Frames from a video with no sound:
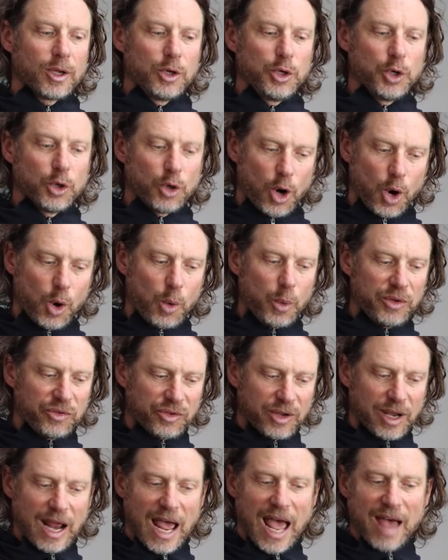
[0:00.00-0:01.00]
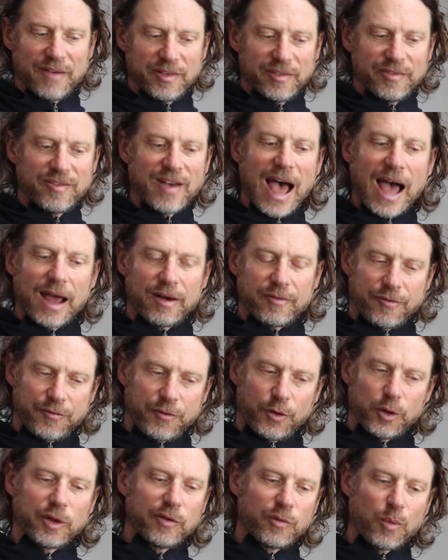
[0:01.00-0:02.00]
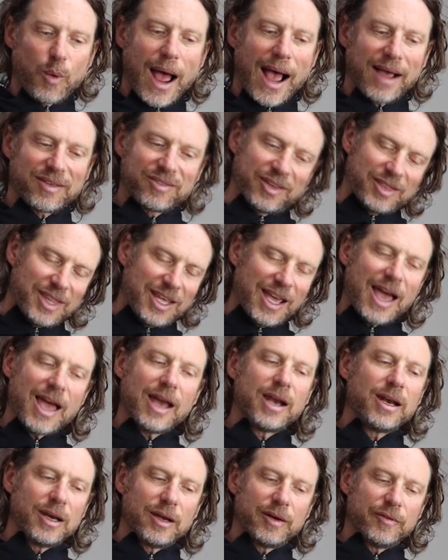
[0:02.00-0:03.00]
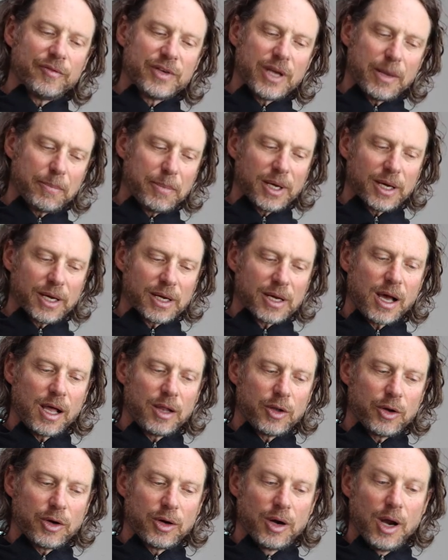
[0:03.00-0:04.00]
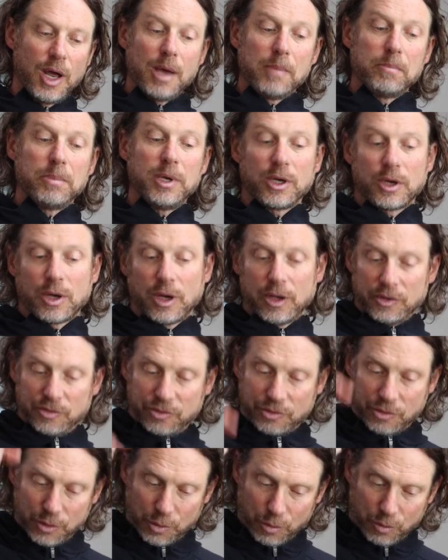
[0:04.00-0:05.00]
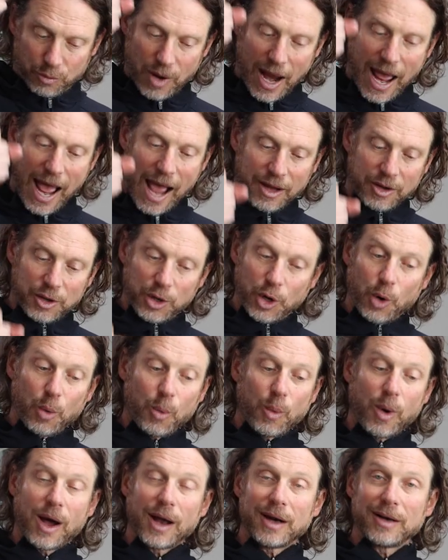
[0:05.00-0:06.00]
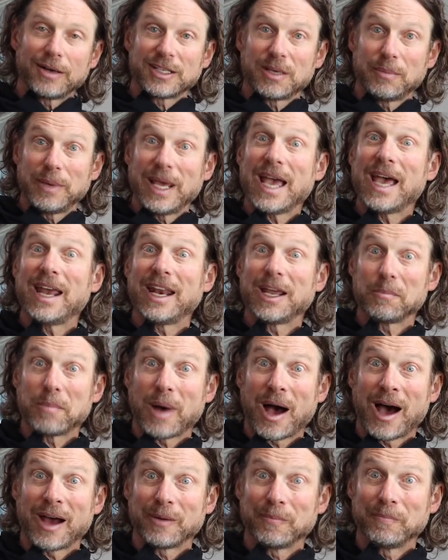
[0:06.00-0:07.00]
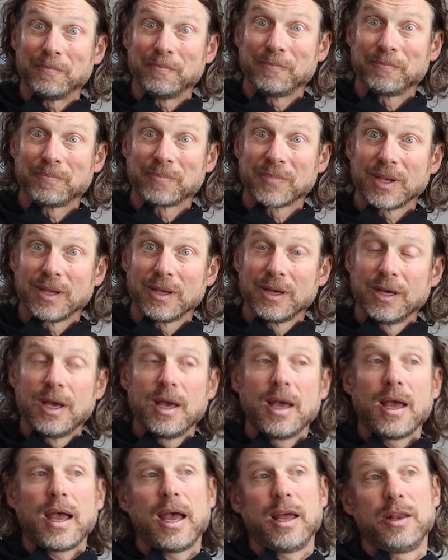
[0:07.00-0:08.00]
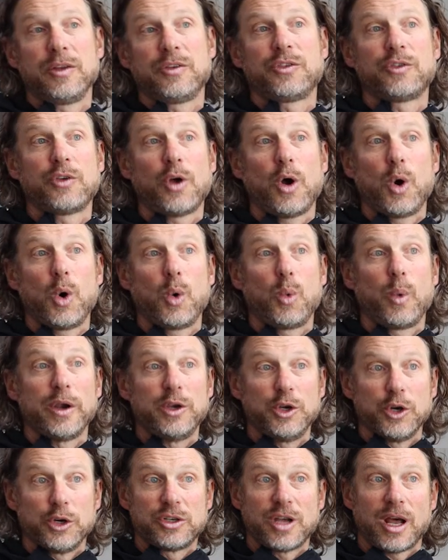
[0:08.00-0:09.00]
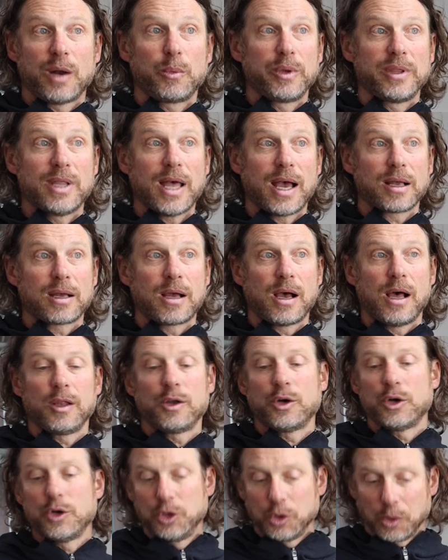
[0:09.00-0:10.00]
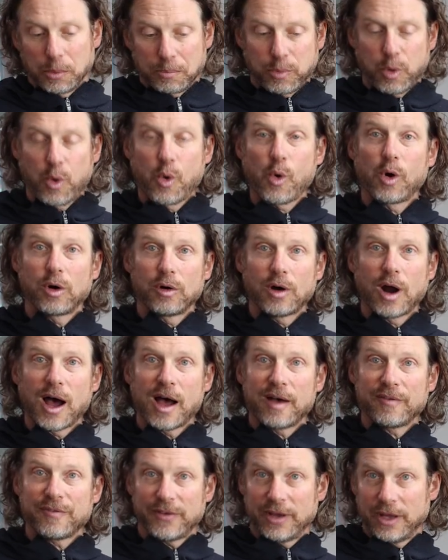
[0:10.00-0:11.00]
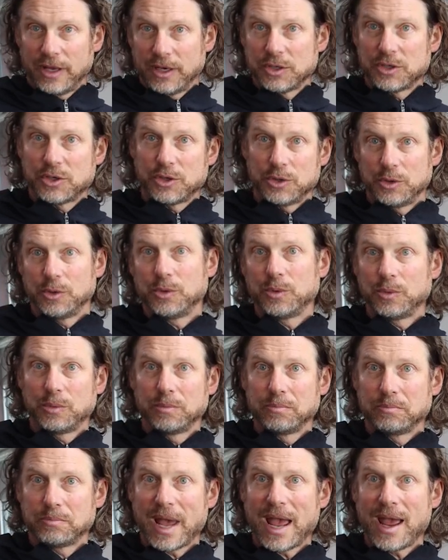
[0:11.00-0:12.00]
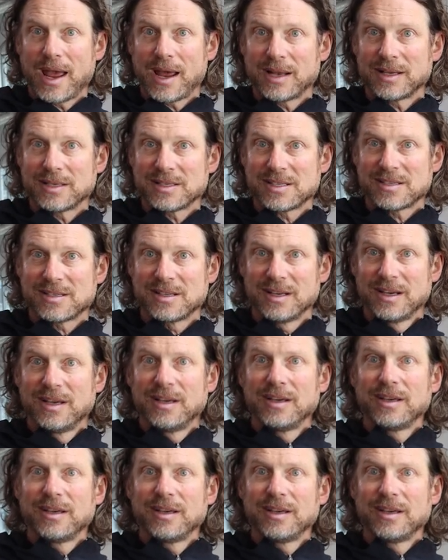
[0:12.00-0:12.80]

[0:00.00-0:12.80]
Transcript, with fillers: You're always going to have a vat full of wax at the end of dipping the color because the rack you don't want to be hitting bottom. And so when you're done with that color, you'll pour off into pans,